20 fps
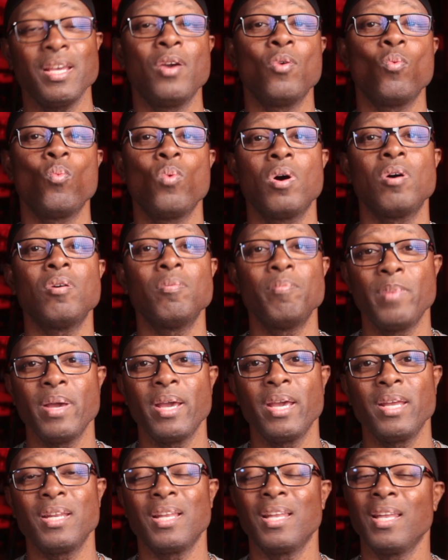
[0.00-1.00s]
and
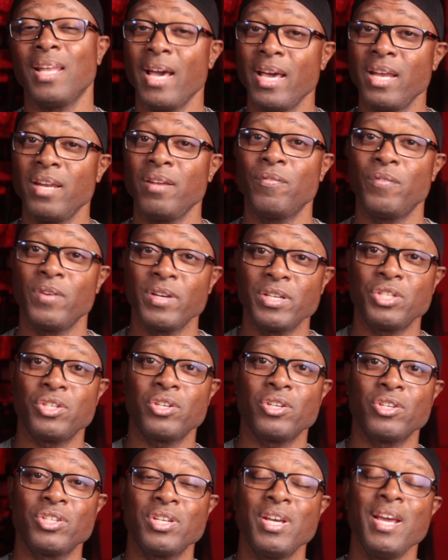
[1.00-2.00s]
well-made lighting
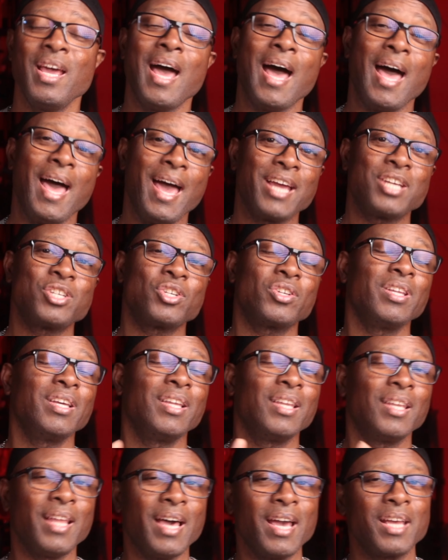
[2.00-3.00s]
fixtures. I actually
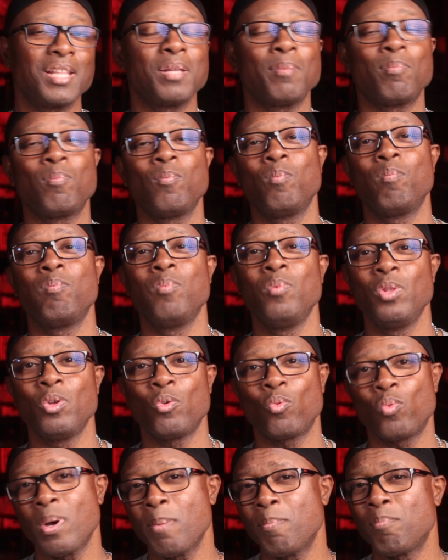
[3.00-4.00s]
like the
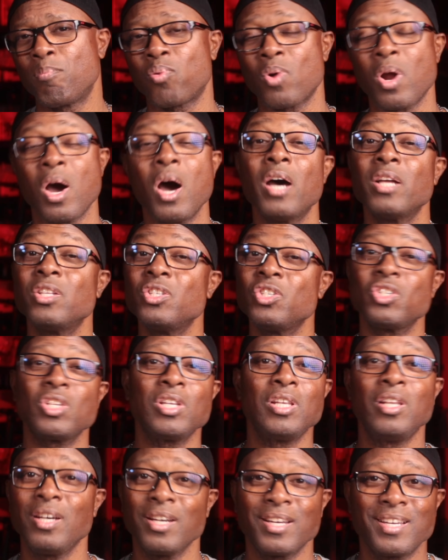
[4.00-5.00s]
rub bronze
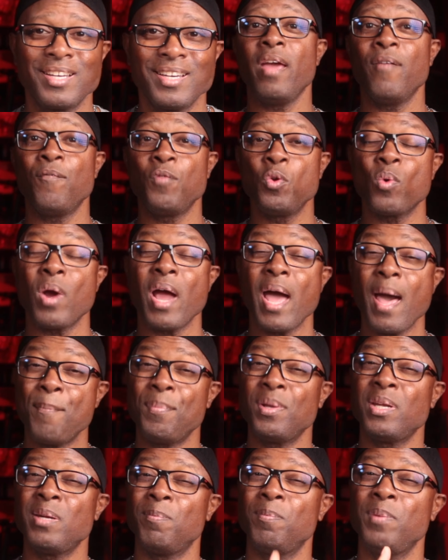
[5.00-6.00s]
look. If you
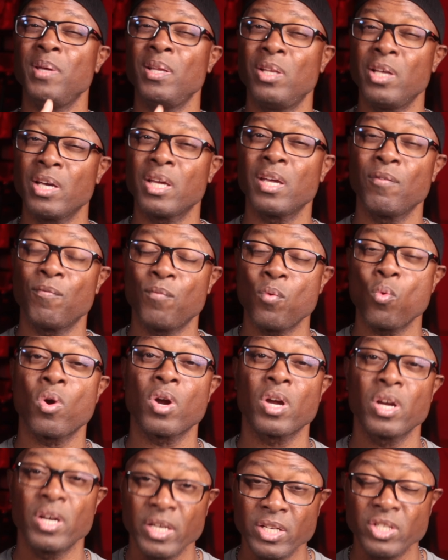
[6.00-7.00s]
happen to be looking for a
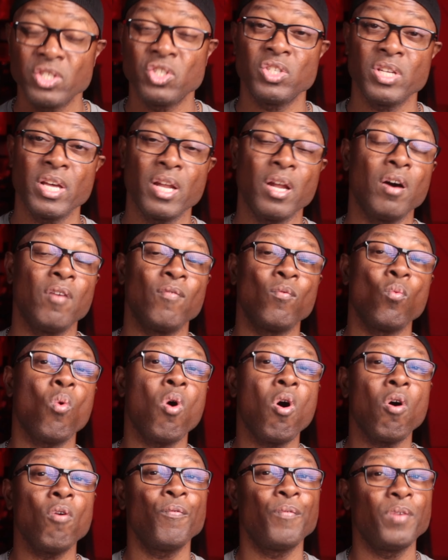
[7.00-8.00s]
good set of
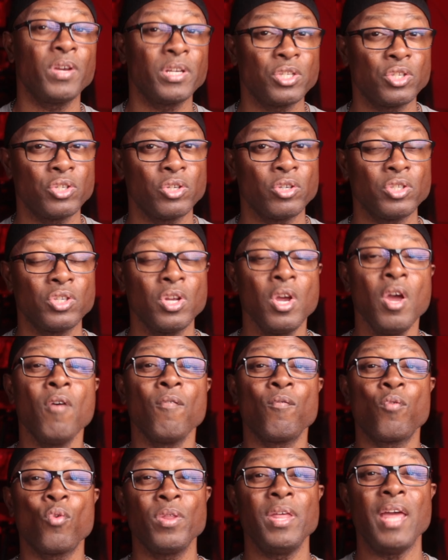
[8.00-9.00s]
wall fixtures
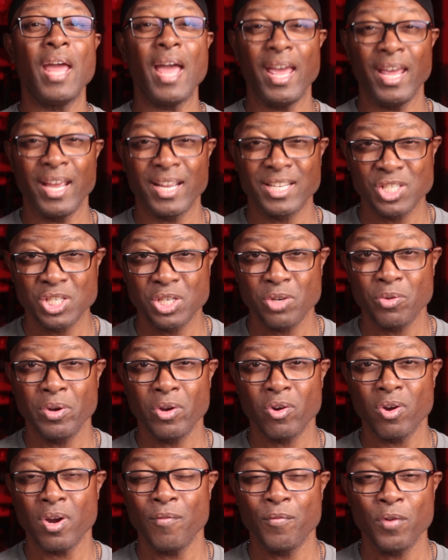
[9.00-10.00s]
for the
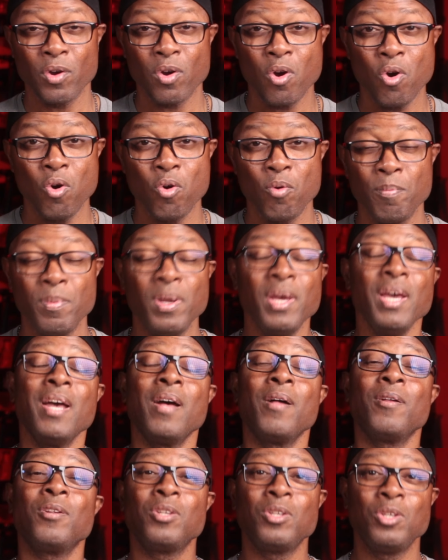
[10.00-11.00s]
exterior of your home,
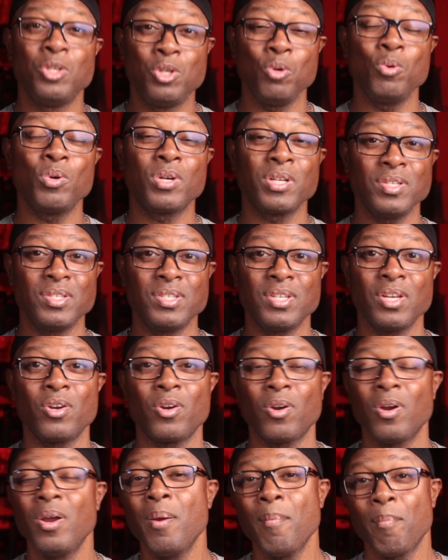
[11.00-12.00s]
do
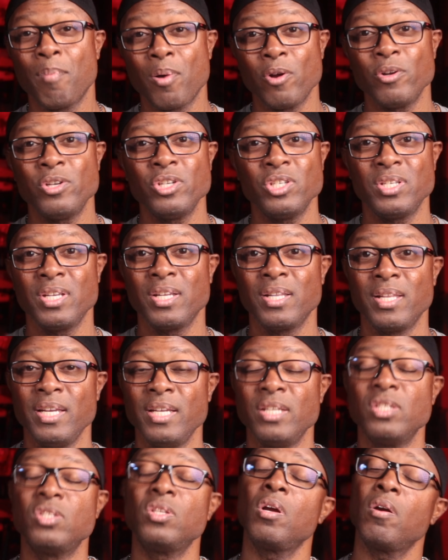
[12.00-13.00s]
consider purchasing
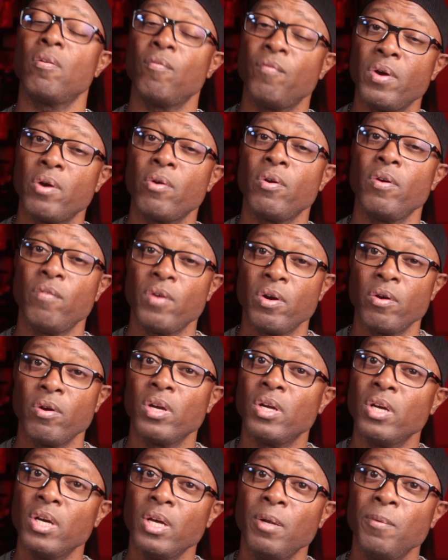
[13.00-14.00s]
these. They're very, very
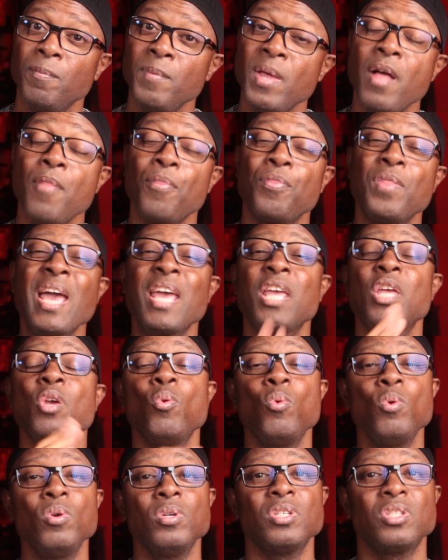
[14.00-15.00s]
good. Thank you
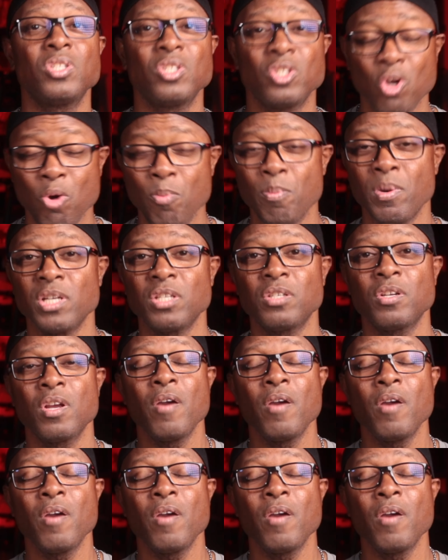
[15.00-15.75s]
so much